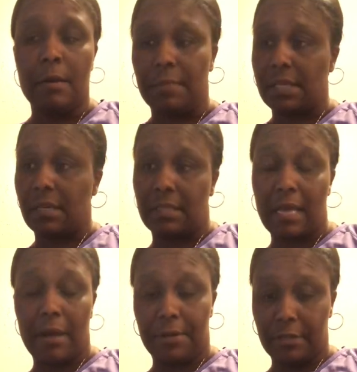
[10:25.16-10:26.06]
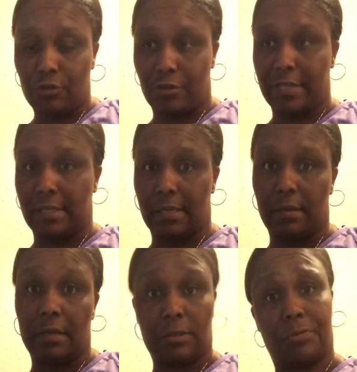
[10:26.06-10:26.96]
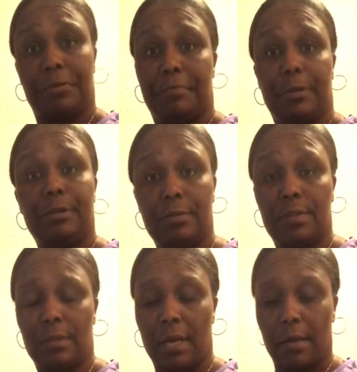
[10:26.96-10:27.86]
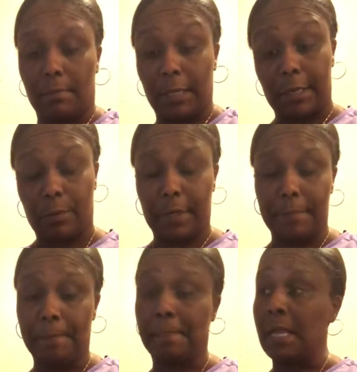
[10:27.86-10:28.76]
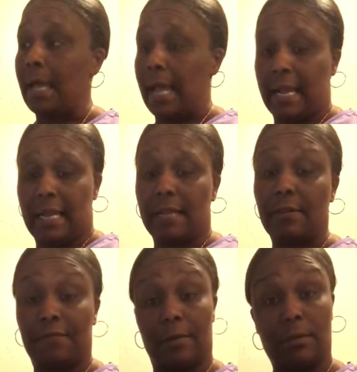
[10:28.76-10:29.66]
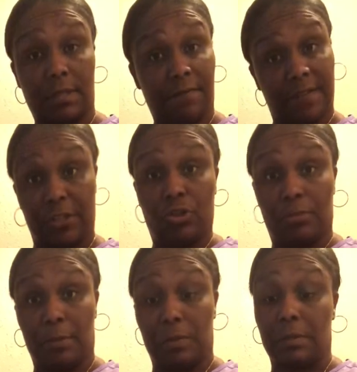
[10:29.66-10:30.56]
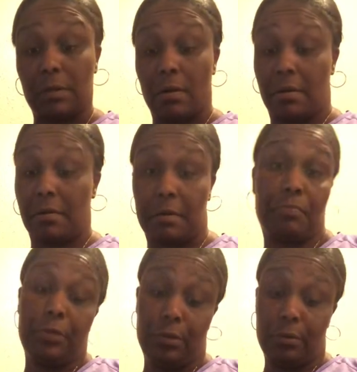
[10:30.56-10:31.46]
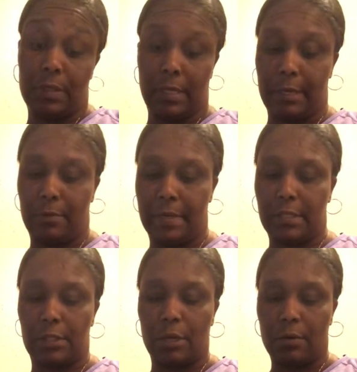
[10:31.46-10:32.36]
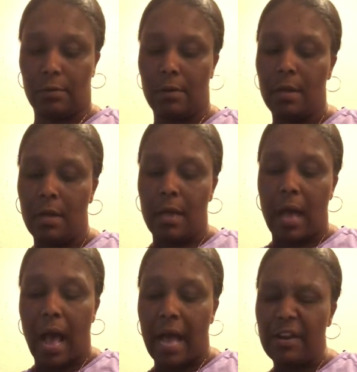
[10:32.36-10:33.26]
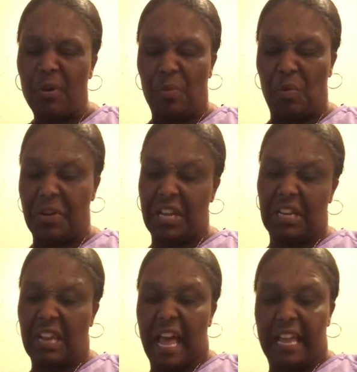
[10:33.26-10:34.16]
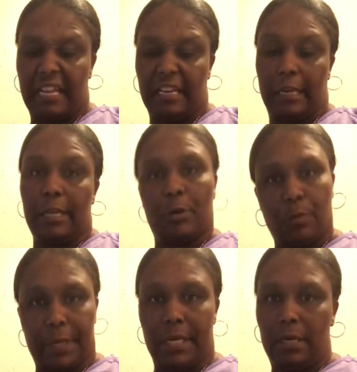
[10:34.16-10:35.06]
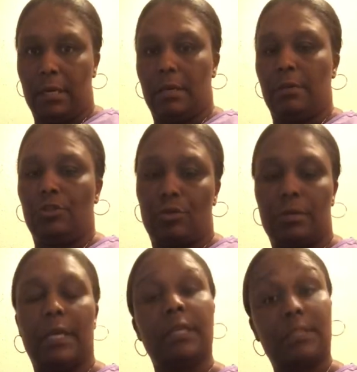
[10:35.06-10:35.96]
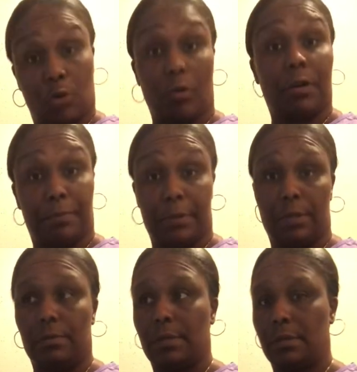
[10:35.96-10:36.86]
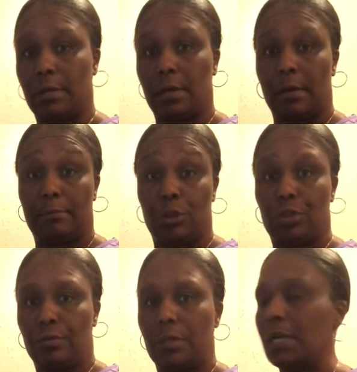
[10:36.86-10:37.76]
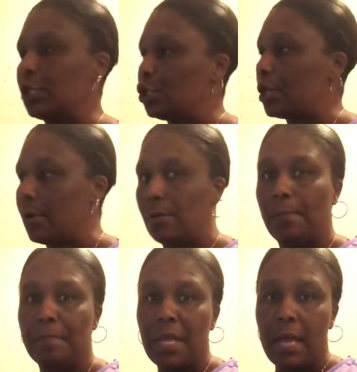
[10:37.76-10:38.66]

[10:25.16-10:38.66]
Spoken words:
but the Italian dressing is going to produce liquid, and the frozen vegetables are going to produce liquid. So I don't want it like liquidy juice. It's going to produce juice. So